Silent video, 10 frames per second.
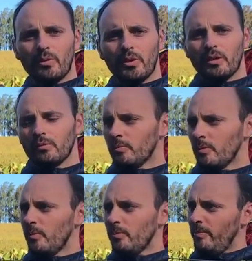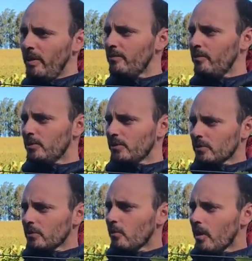think it would be better for a
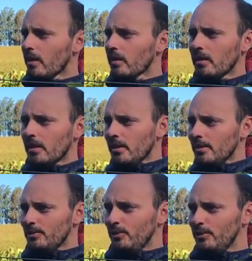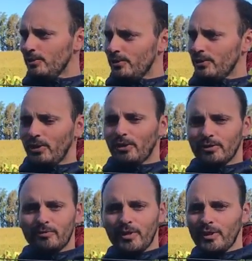still wine to use these old
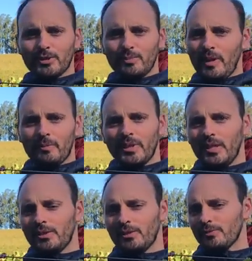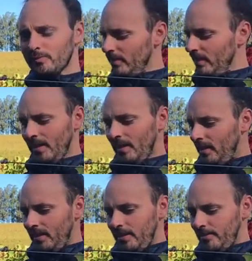vineyards, but I'm telling you,
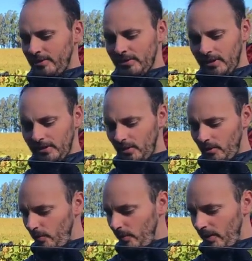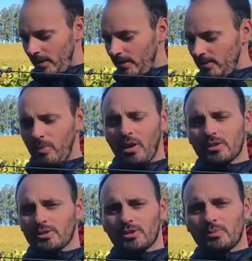since I started working at this block
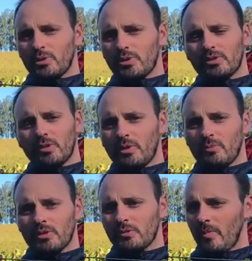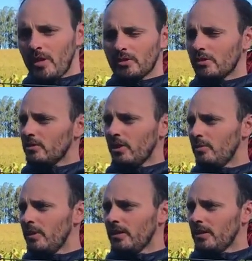has just produced some of the most magical
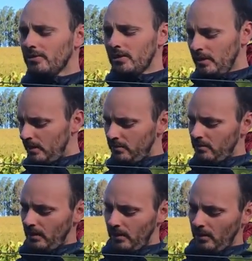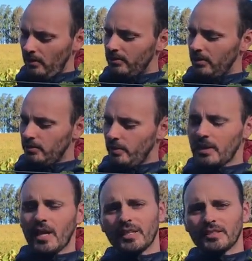noble eight I've seen in includes our
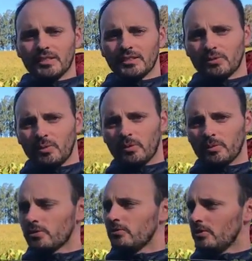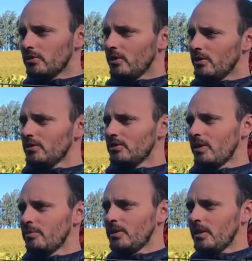2019 as well which we just heard is
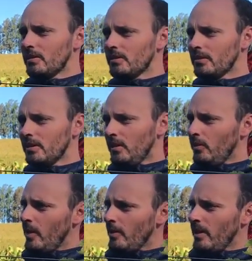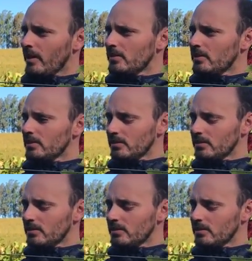top 10 wine magazine